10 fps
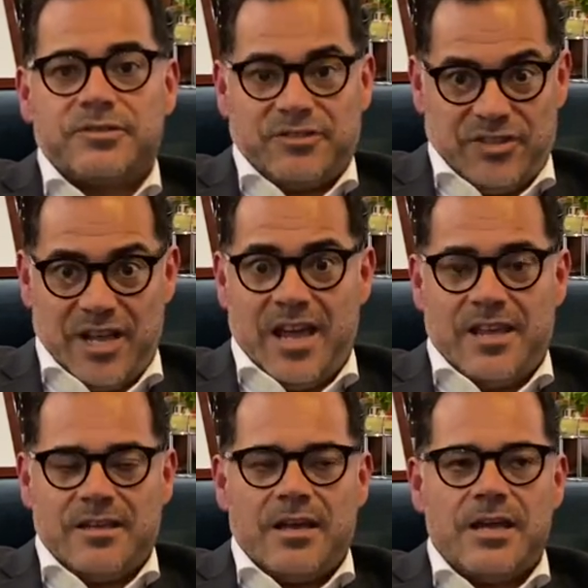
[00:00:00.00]
Today.
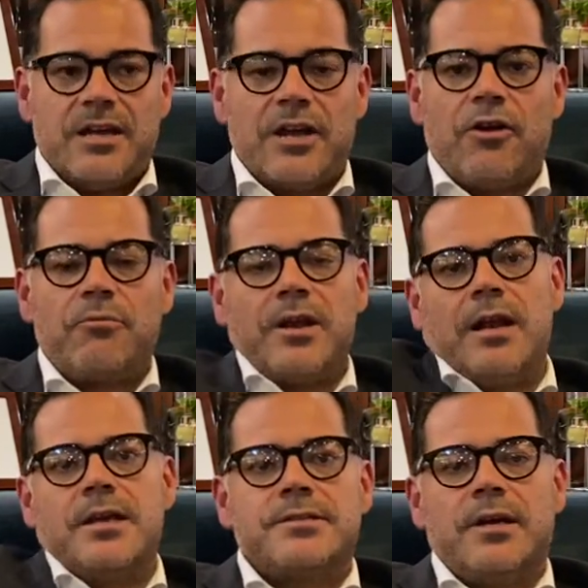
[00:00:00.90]
And I
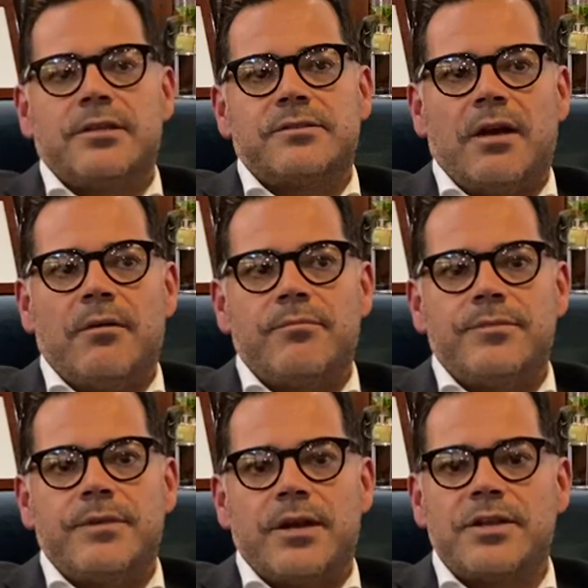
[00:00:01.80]
realized that
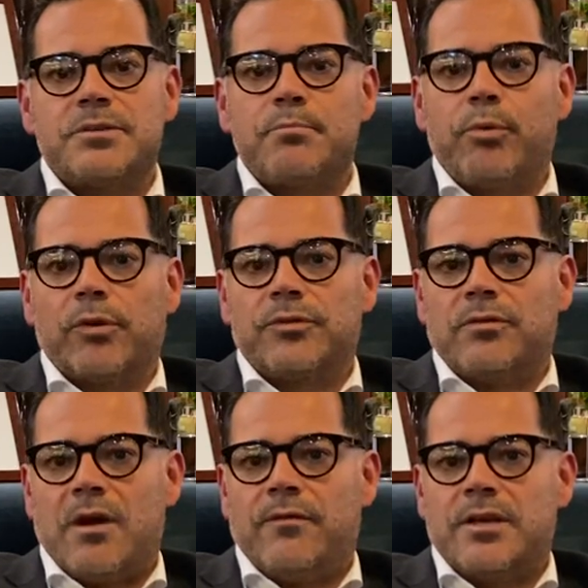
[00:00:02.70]
that it is important
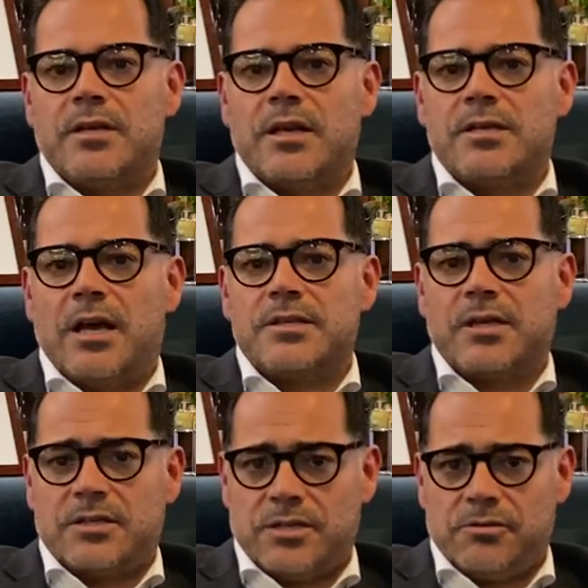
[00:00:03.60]
to have a
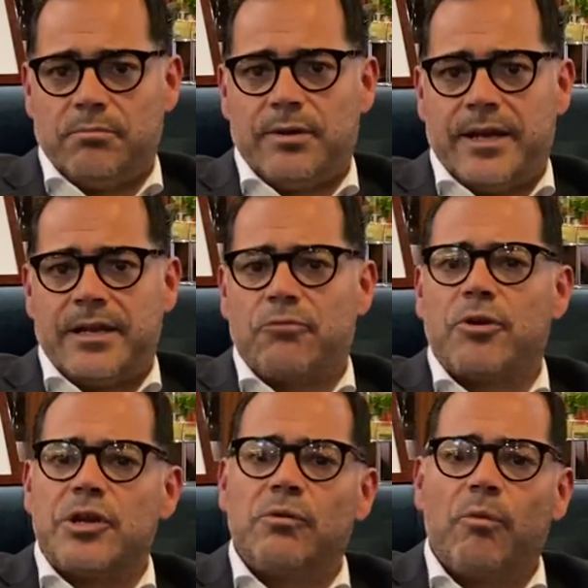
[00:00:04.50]
succession plan, a
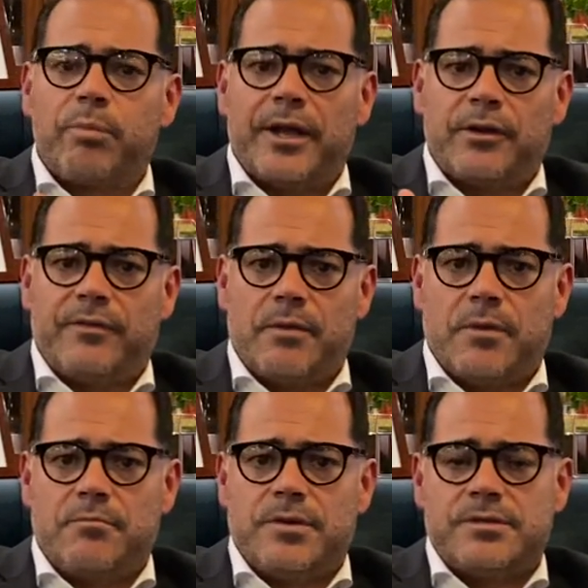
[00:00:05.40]
renewal plan of our
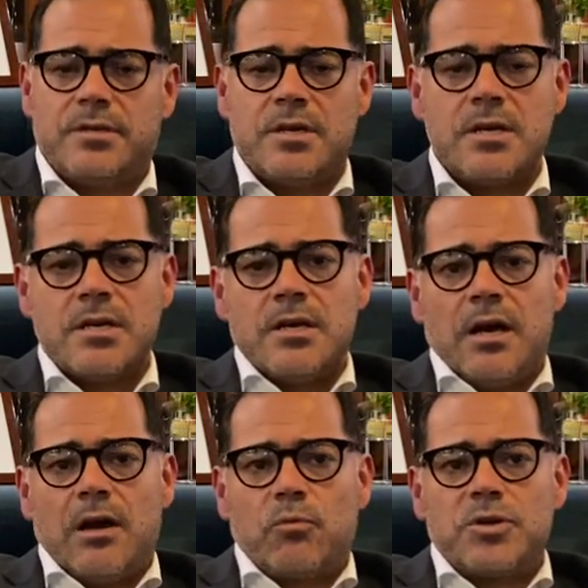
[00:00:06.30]
members,
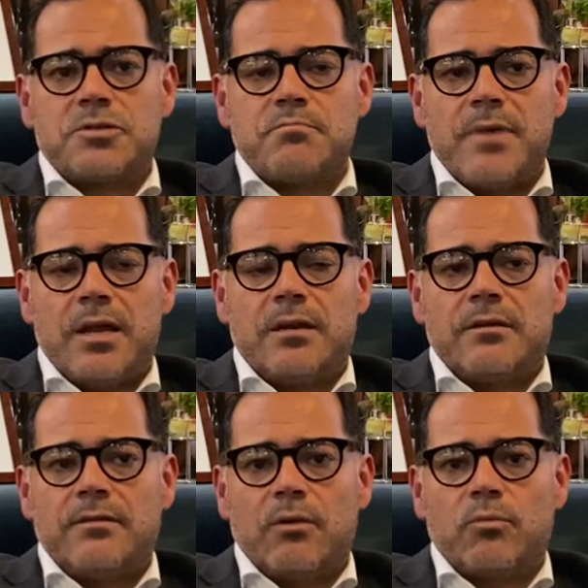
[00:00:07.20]
which
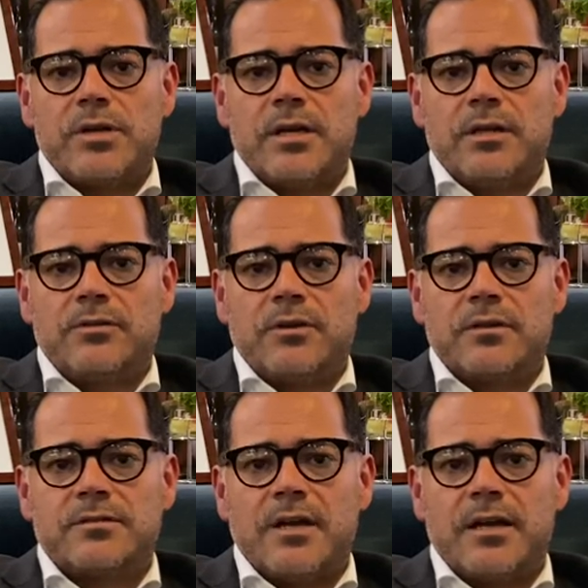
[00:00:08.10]
meant that we needed to
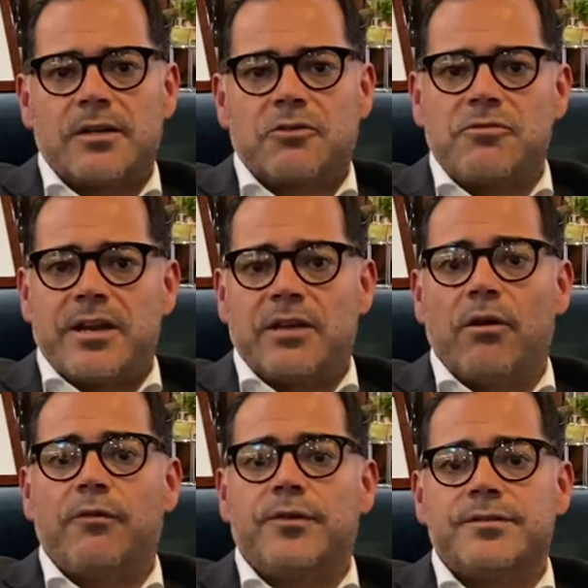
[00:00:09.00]
start creating
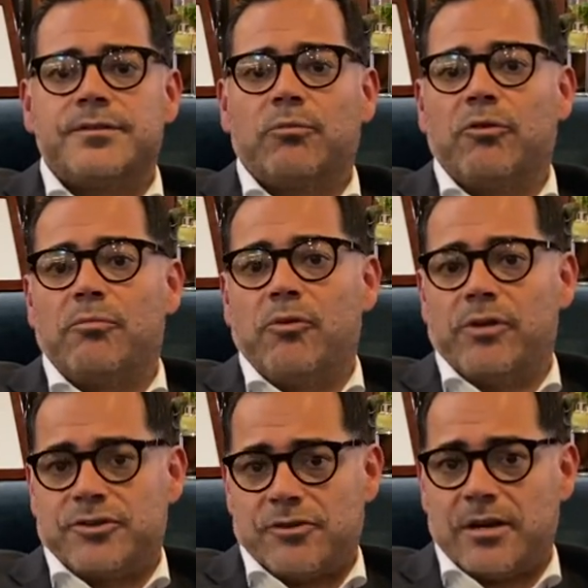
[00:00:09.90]
offers that were more
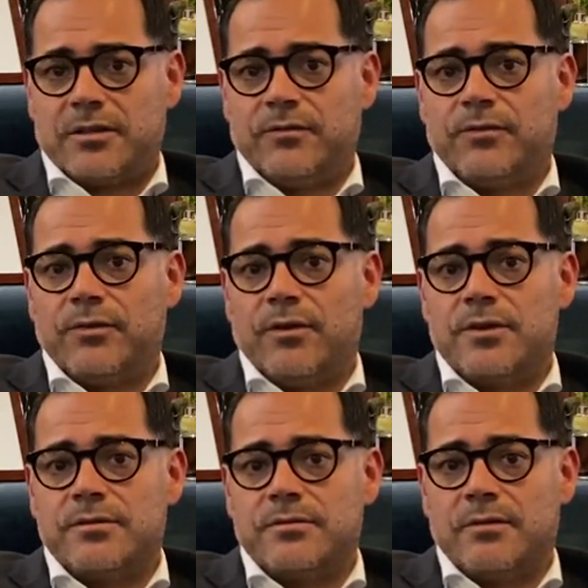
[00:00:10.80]
attractive to
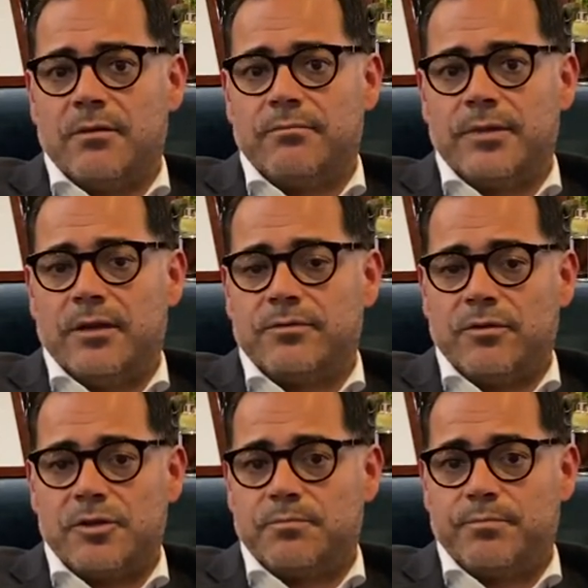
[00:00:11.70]
those to
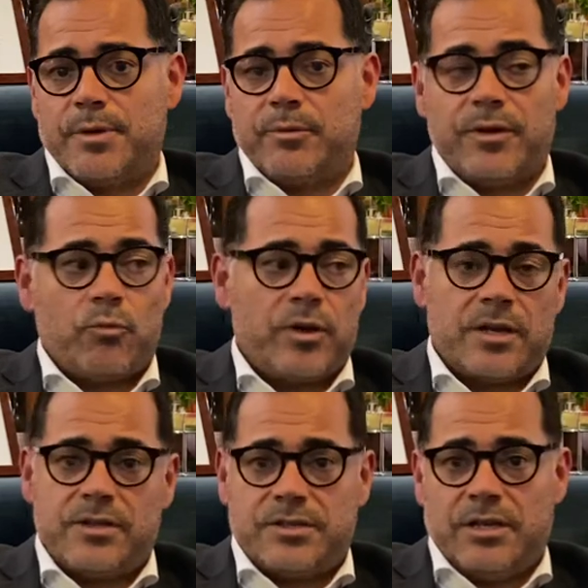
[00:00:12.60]
those people that work
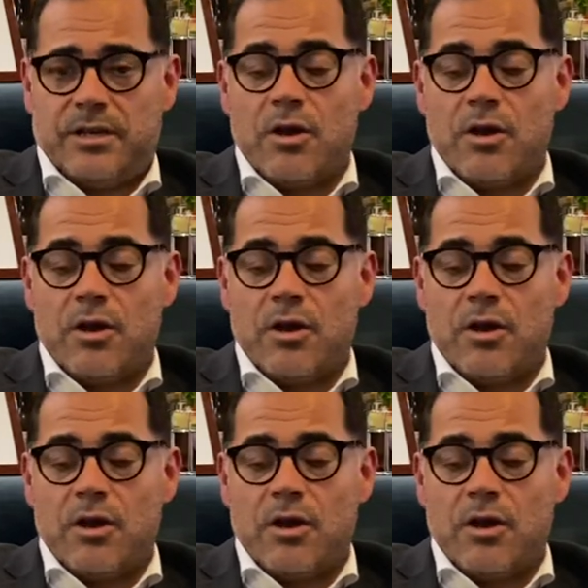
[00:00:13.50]
in the city,